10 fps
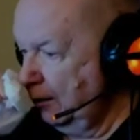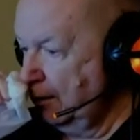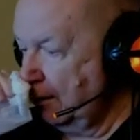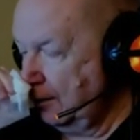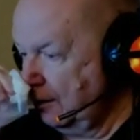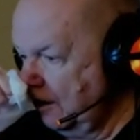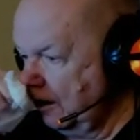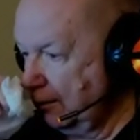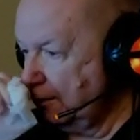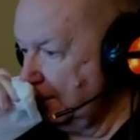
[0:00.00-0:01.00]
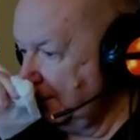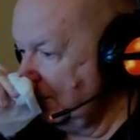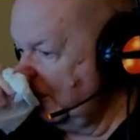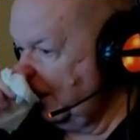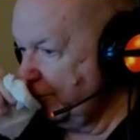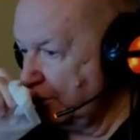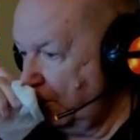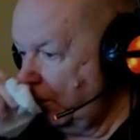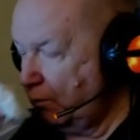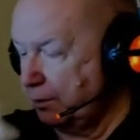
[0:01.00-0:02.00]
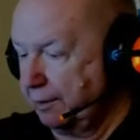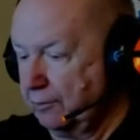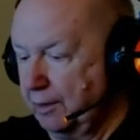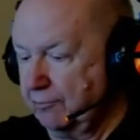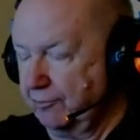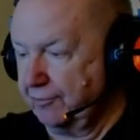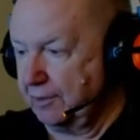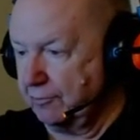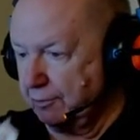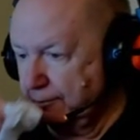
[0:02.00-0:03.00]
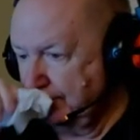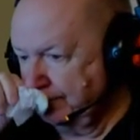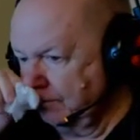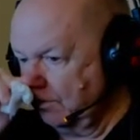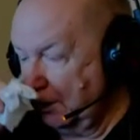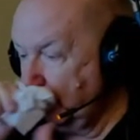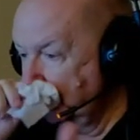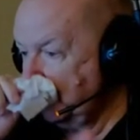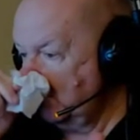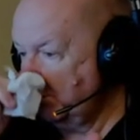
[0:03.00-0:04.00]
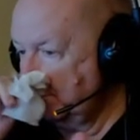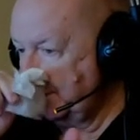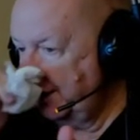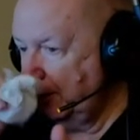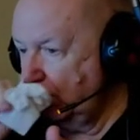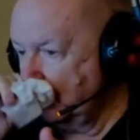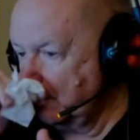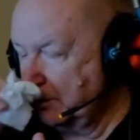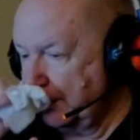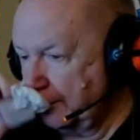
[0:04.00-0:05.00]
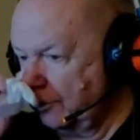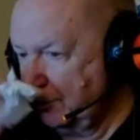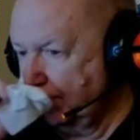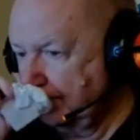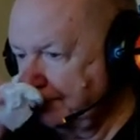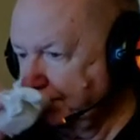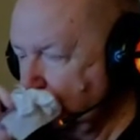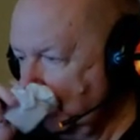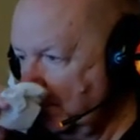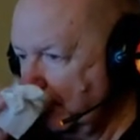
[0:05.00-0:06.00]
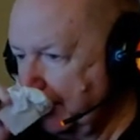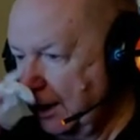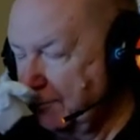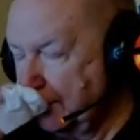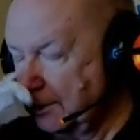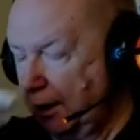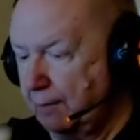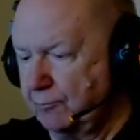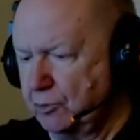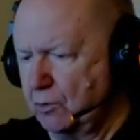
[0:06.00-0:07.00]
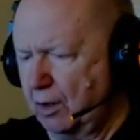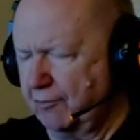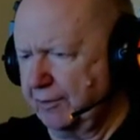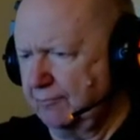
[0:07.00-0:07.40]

I. Uh, I don't have a cold. I don't have a fever. It was just my nose runs from time to time, too often.